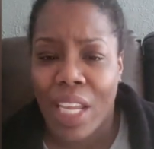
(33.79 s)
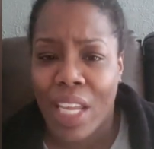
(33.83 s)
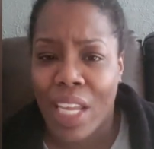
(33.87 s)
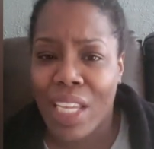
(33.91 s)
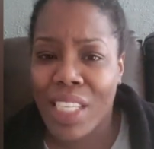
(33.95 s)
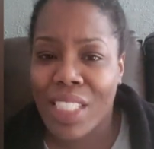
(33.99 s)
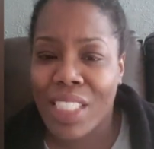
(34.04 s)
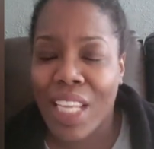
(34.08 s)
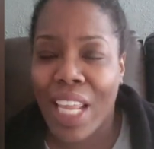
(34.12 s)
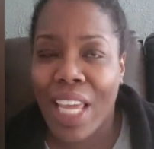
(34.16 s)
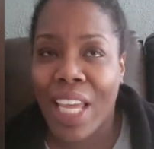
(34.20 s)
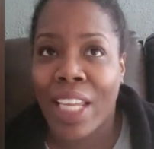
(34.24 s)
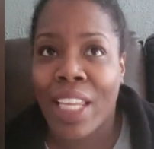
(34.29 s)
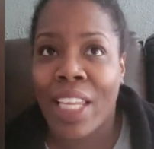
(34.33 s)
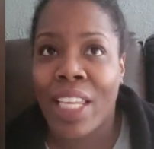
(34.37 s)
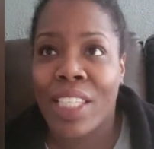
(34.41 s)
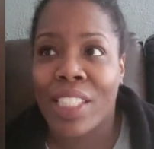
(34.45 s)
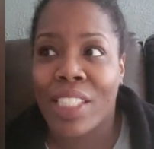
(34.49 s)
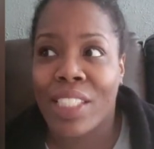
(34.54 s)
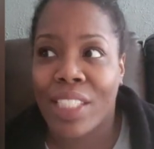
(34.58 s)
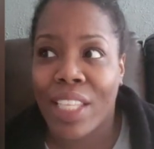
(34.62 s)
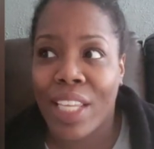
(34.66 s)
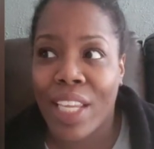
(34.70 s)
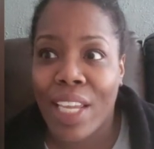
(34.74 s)
it's like he
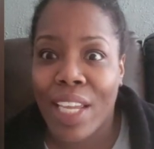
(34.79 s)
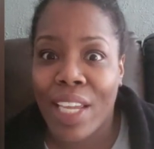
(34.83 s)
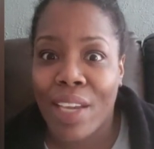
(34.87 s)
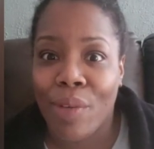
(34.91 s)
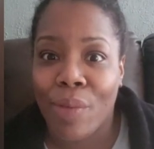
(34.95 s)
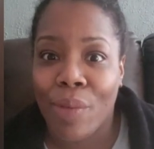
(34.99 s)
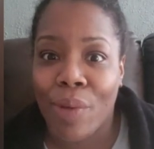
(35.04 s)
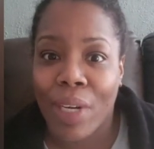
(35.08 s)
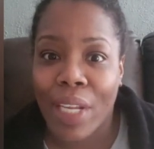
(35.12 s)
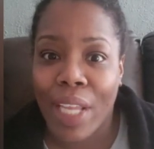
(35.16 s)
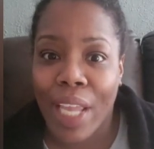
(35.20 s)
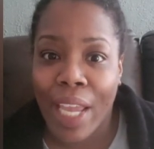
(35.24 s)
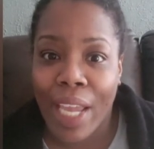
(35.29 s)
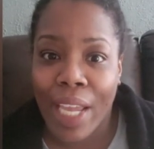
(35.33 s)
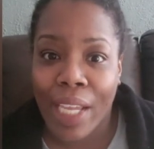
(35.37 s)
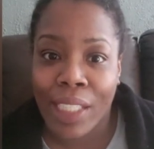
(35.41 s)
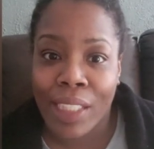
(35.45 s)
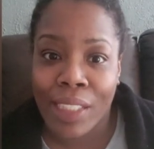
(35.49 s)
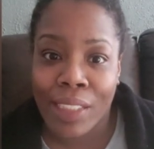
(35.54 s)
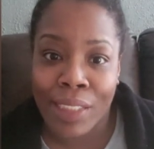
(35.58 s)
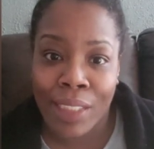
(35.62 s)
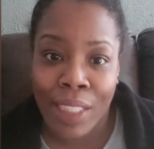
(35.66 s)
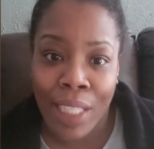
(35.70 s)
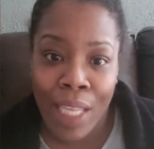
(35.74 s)
said what he had
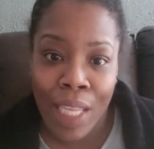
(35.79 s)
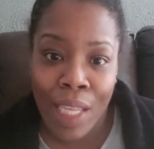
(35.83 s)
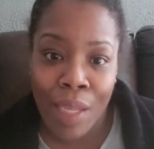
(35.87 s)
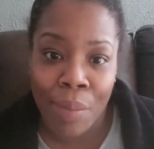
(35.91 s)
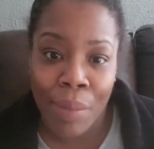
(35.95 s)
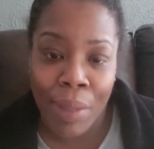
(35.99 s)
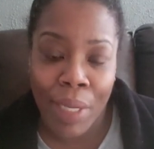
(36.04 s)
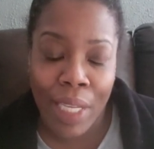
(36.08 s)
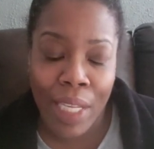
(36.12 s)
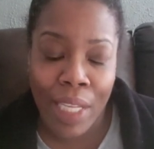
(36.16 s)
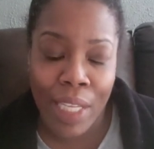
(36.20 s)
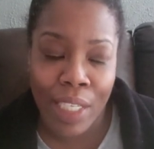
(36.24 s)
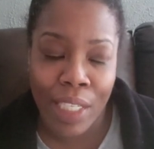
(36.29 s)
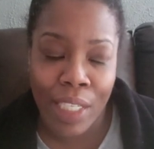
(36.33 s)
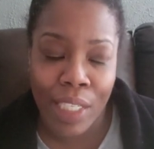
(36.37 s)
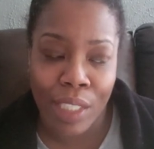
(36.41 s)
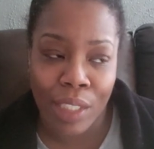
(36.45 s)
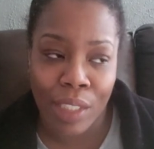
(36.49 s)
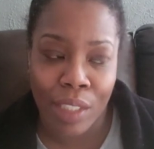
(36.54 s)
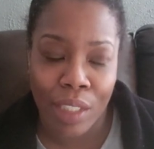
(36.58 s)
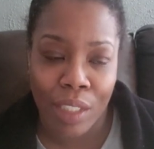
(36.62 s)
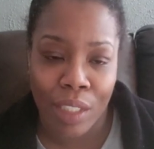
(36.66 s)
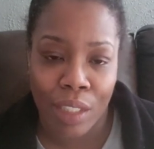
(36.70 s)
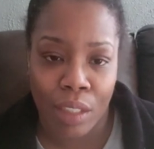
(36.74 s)
to say, but he
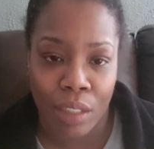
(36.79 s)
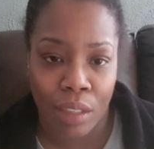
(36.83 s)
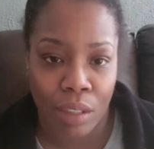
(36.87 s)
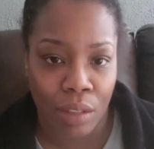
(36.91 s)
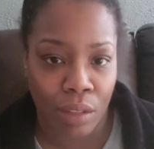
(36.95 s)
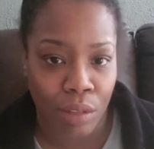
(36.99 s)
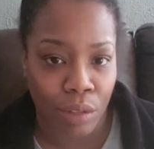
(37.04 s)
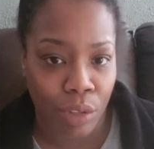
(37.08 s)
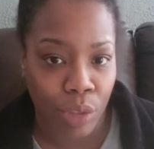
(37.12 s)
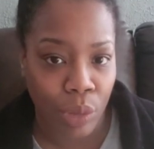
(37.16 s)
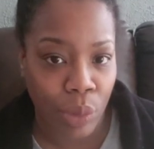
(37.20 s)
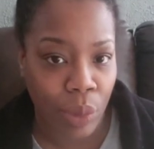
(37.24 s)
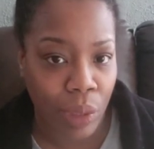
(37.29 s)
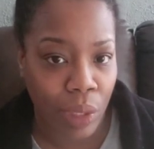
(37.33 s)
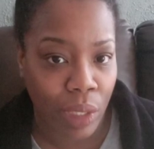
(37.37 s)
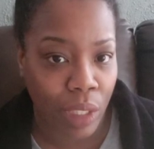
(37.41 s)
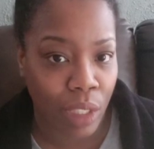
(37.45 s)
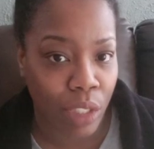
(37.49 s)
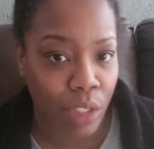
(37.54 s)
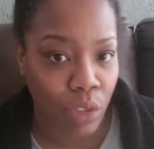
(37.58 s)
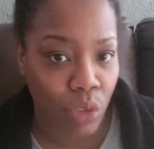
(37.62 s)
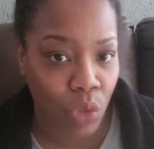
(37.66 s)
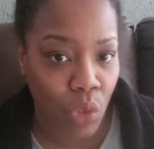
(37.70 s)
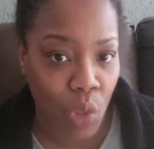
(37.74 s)
didn't do it in
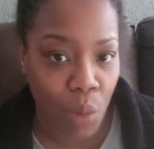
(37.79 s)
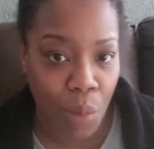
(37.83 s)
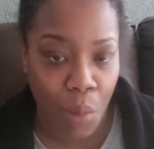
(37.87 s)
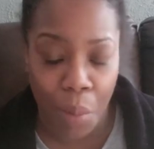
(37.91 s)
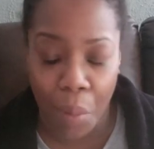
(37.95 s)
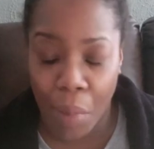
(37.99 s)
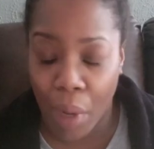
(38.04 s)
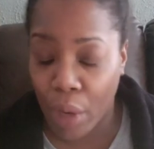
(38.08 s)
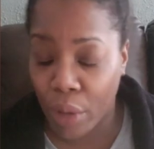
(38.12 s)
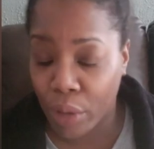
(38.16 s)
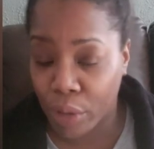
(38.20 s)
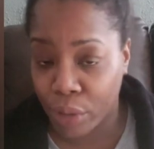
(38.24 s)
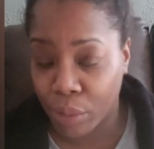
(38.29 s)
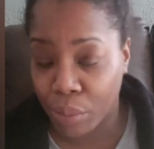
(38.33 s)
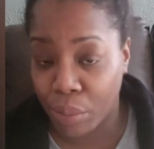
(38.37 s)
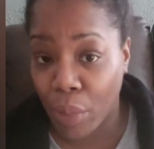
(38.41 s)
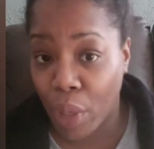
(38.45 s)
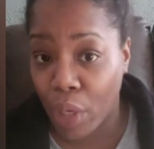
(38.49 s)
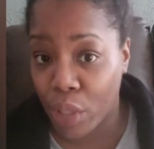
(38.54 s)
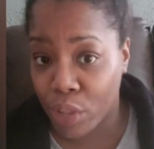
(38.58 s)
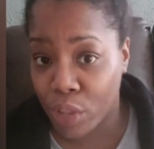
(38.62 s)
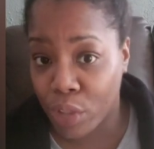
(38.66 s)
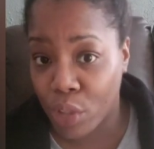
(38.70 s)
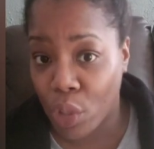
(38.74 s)
his normal
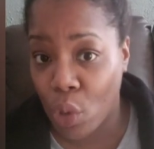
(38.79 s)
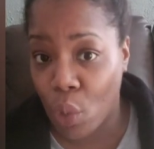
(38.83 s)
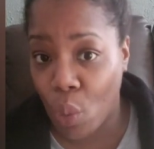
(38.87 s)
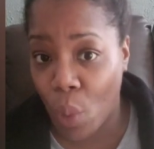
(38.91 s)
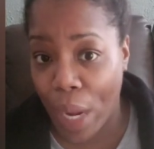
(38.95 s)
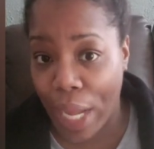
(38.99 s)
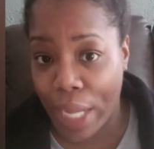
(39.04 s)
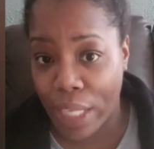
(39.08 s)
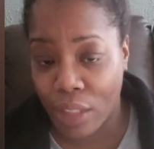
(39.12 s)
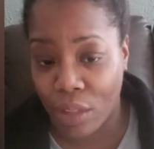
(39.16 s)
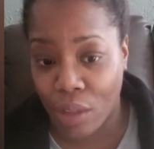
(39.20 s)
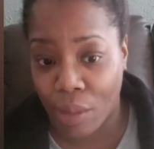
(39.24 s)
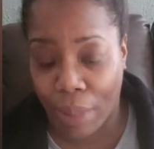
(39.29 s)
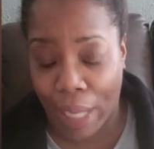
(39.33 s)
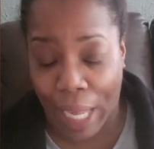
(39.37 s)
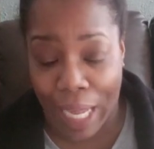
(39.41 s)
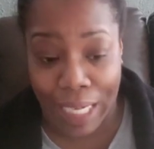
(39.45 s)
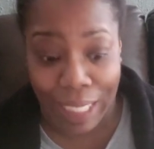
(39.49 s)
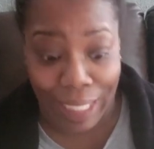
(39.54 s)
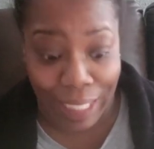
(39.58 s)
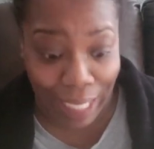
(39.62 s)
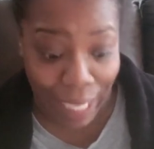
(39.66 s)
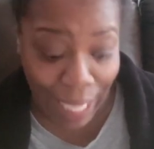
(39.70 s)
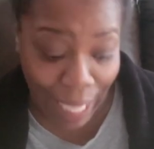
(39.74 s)
Marceau way. So I'm kind
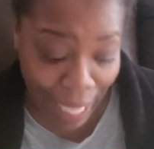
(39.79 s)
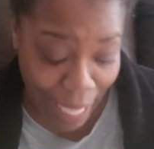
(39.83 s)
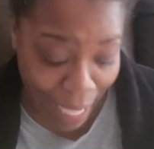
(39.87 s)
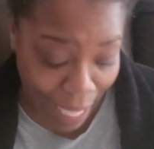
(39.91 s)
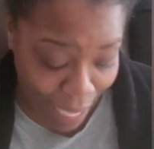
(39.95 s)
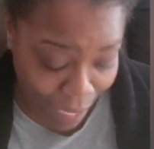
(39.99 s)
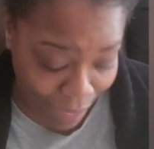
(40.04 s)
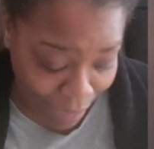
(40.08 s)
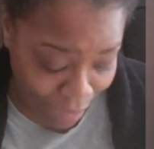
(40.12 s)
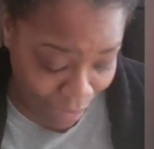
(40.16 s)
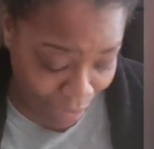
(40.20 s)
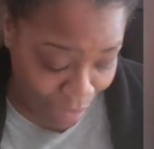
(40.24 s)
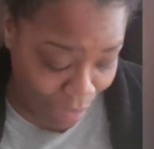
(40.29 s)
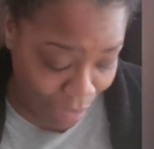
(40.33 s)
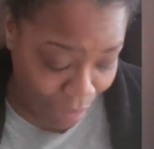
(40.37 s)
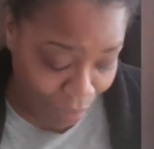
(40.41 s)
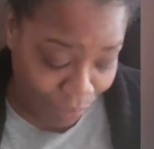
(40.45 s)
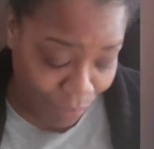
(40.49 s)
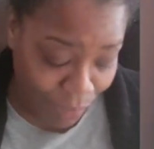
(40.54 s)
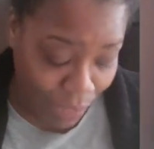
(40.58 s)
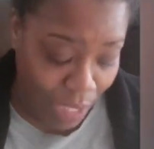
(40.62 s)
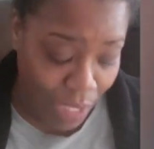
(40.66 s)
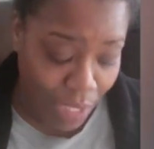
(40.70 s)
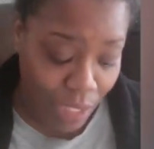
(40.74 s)
of glad
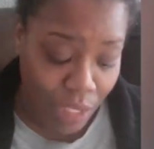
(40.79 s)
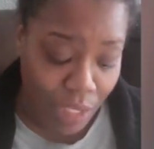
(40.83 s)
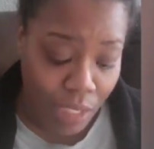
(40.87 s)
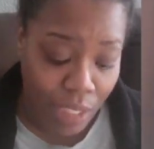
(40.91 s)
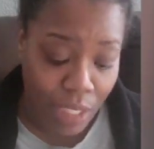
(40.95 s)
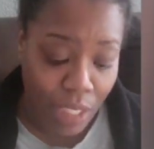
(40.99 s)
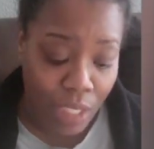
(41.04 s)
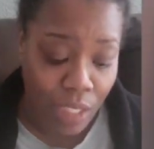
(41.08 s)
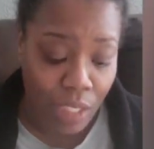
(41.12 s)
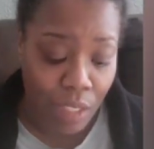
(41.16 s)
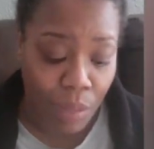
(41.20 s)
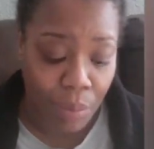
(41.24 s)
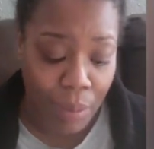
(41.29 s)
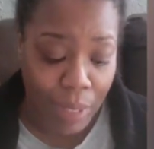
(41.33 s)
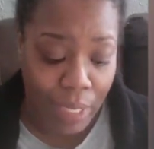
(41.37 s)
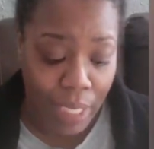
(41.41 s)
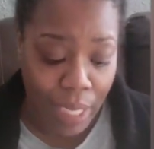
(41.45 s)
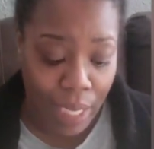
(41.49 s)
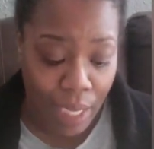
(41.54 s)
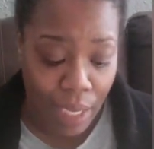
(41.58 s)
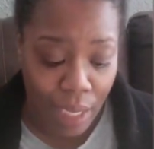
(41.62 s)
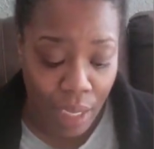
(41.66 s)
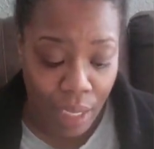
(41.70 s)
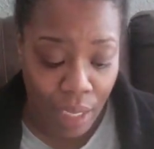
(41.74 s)
in a sense, but
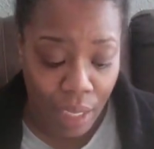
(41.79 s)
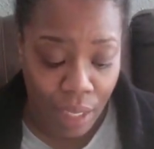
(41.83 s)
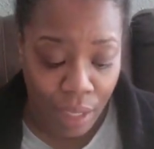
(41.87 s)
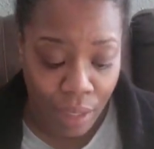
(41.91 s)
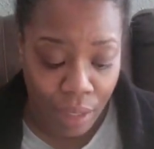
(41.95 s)
yeah.